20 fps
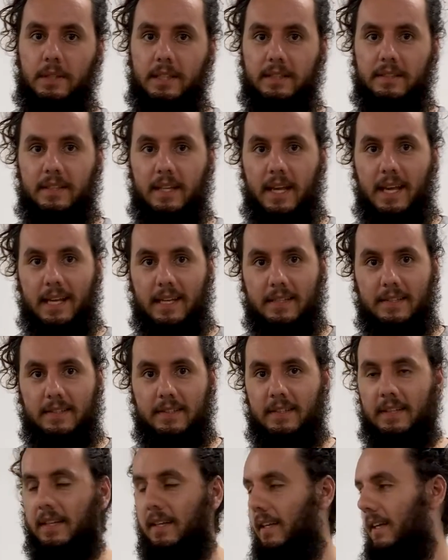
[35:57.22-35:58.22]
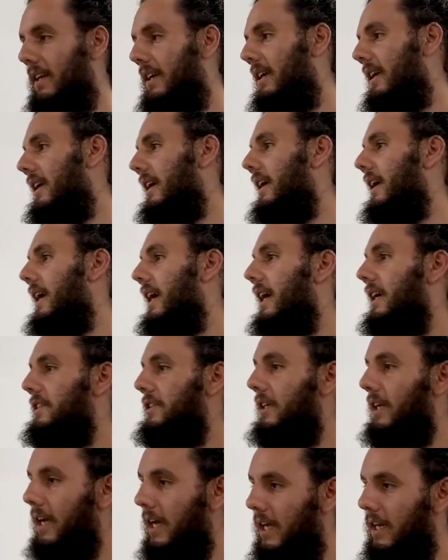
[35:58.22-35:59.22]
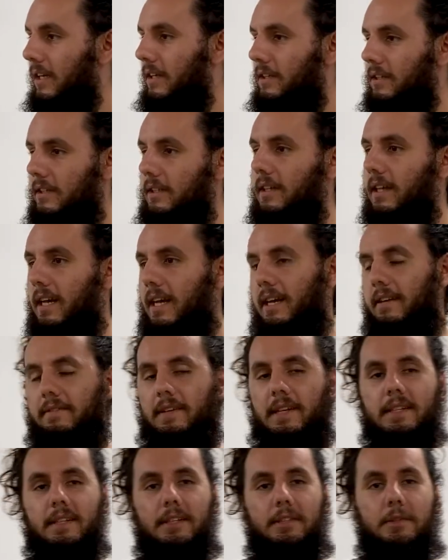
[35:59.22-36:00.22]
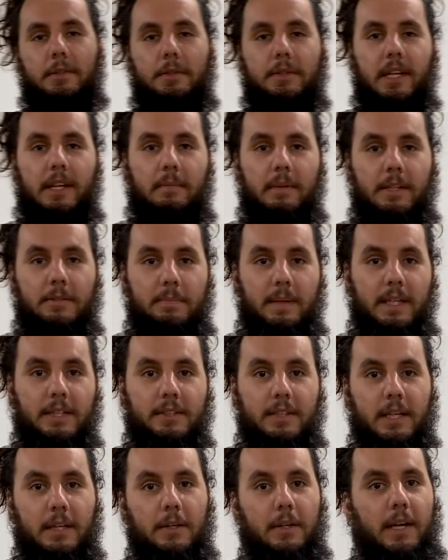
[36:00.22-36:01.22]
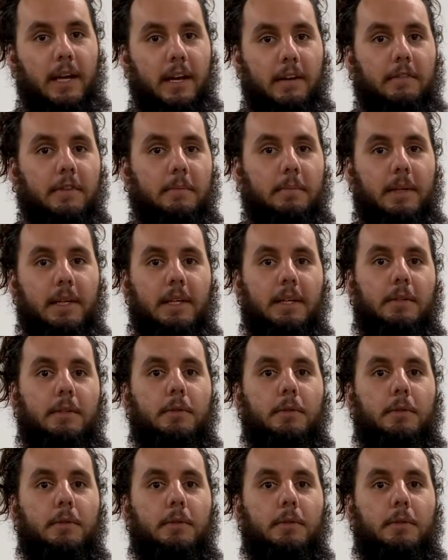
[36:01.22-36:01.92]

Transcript: What is this? I actually had a good live on the Choose AMS page. Thank you to everybody